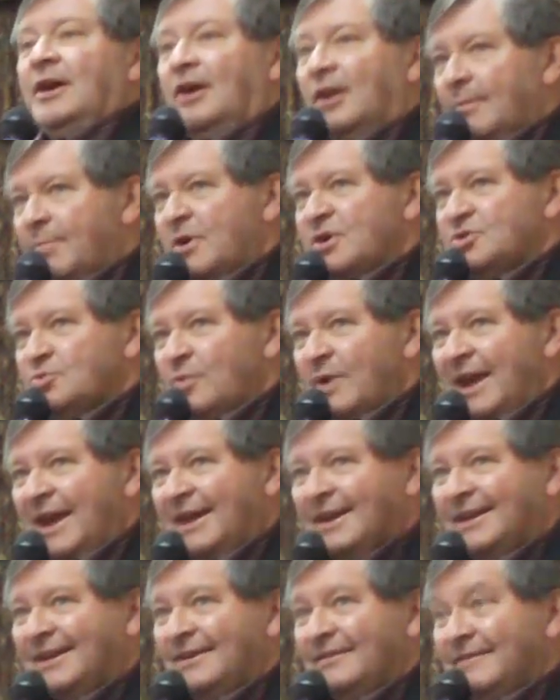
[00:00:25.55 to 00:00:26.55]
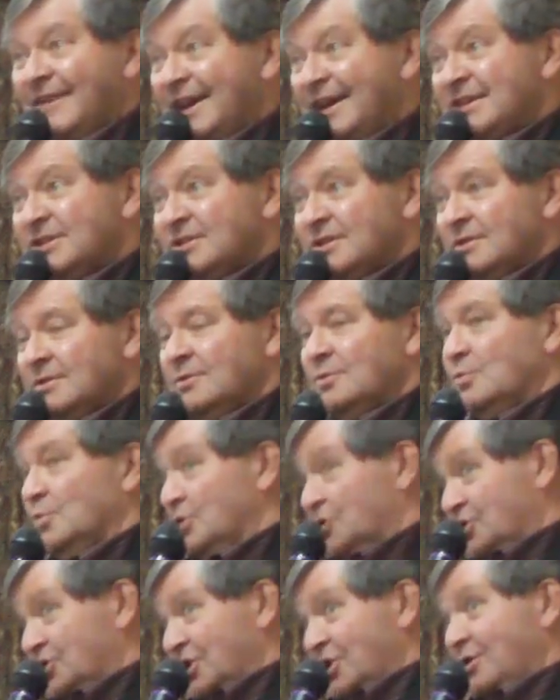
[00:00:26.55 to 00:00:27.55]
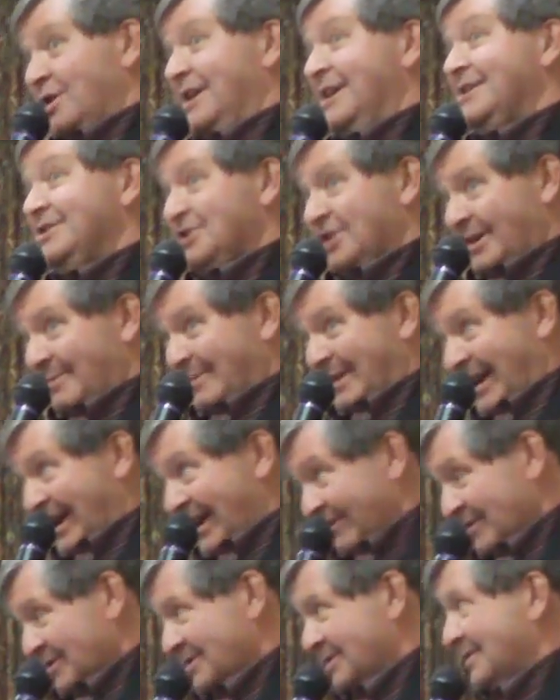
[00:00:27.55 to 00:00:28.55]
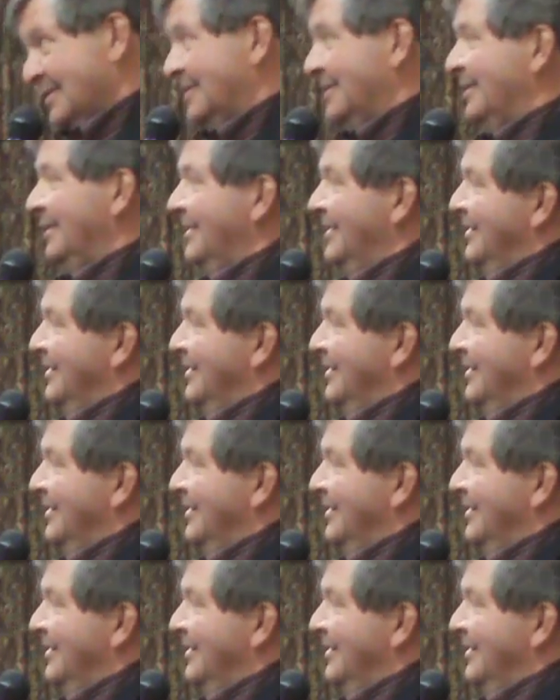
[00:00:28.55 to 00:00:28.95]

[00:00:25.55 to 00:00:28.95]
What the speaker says: The only person we had to convince was Judy and Jim Davis.